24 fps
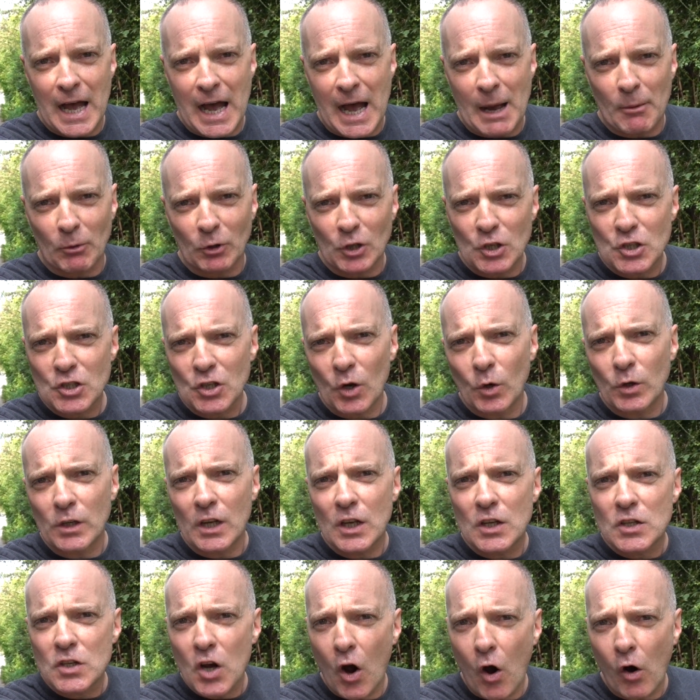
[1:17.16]
I'm going to show you
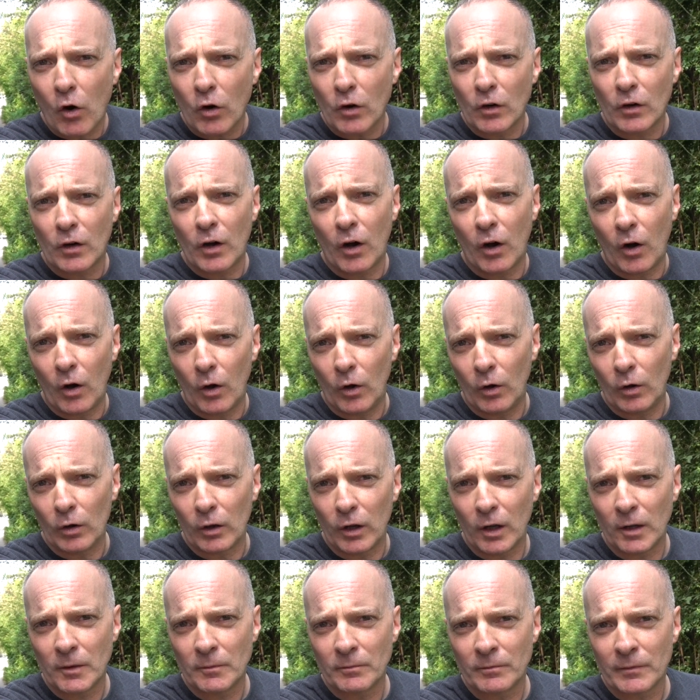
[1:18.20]
Tonge Hall.
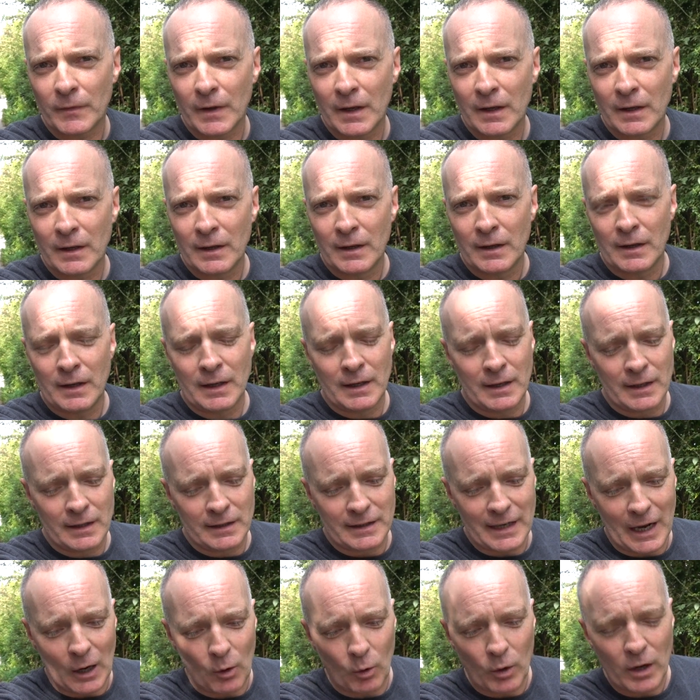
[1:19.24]

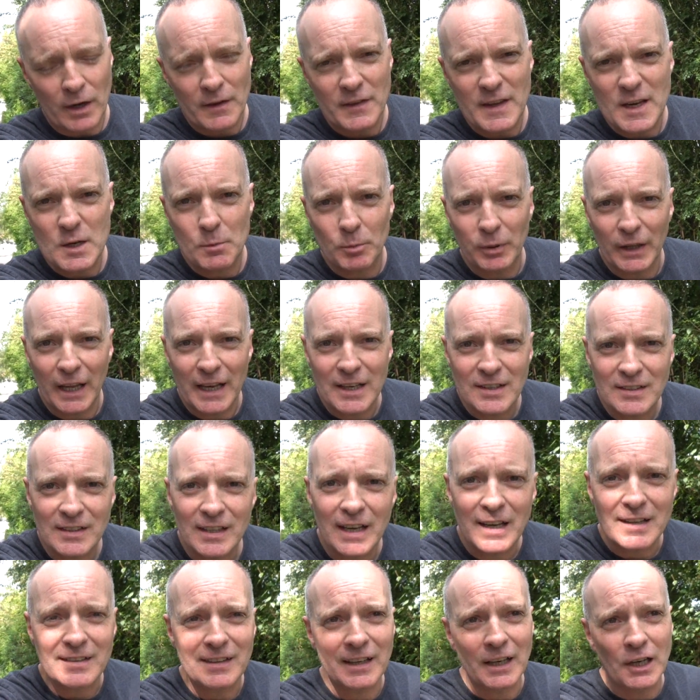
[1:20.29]
Now, this place
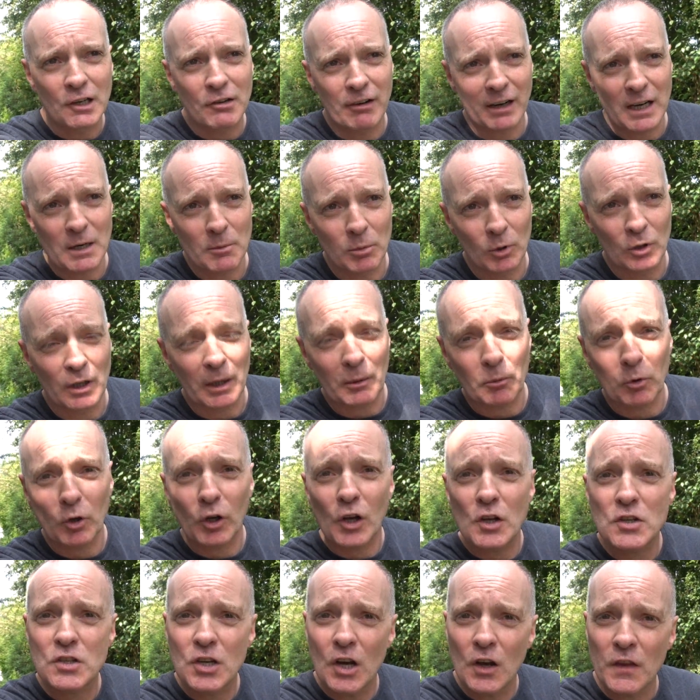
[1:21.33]
is incredible. I'm
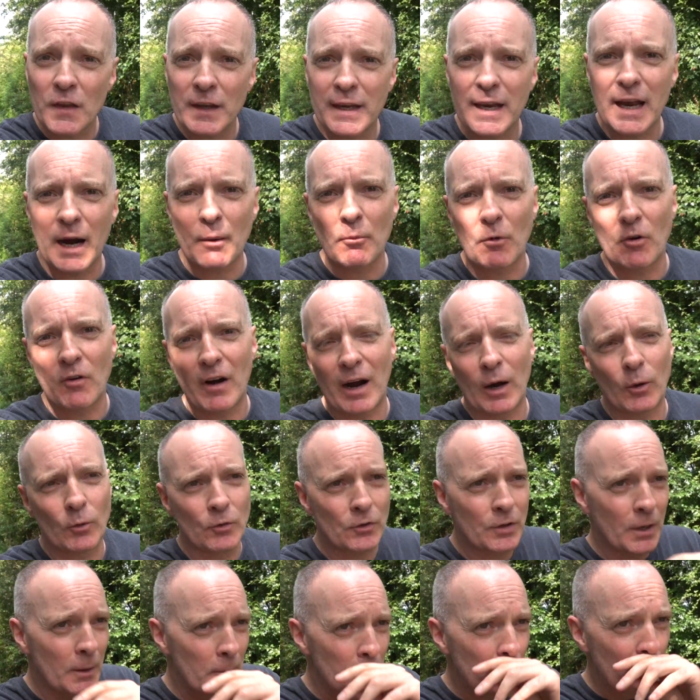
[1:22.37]
going to turn the camera
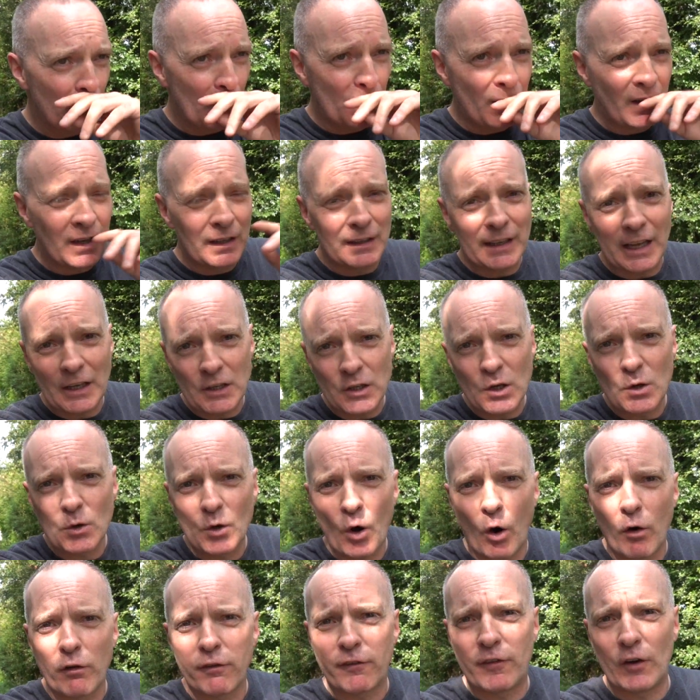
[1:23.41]
around, let you
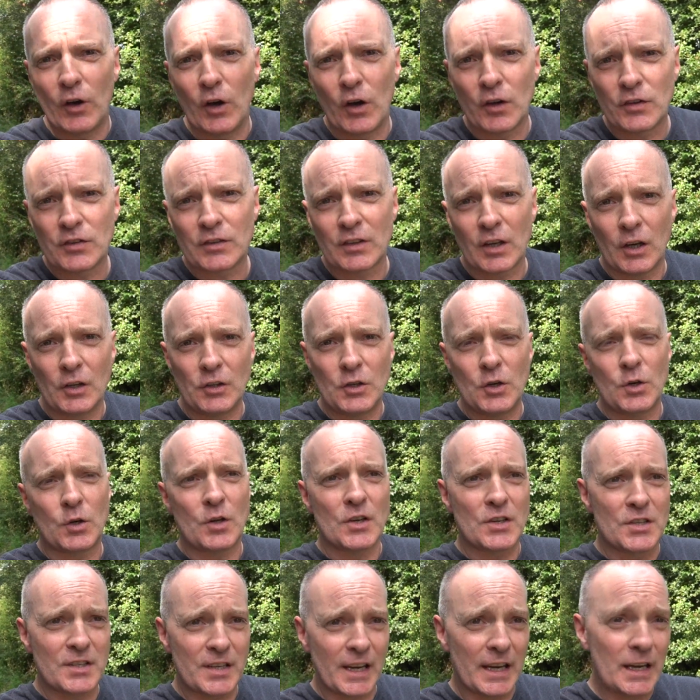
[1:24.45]
go first, and you
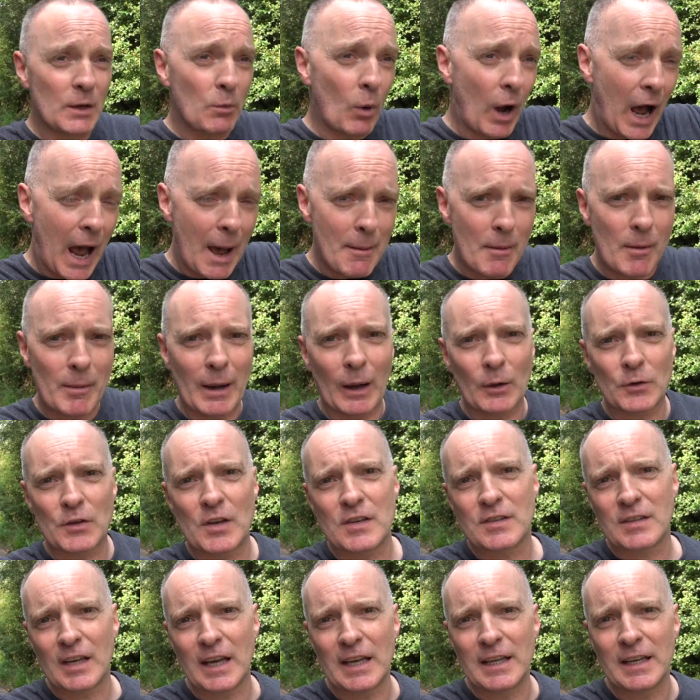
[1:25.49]
can see what I'm about to
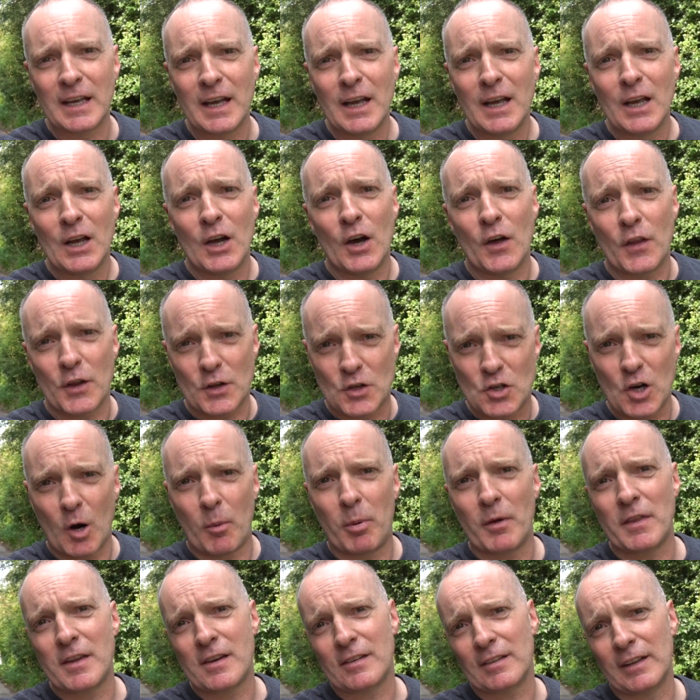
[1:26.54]
see at the top
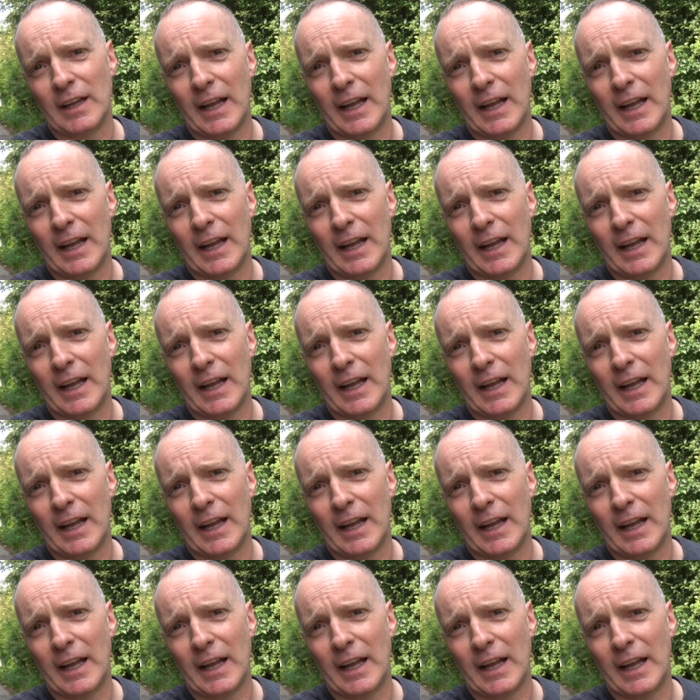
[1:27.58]
of this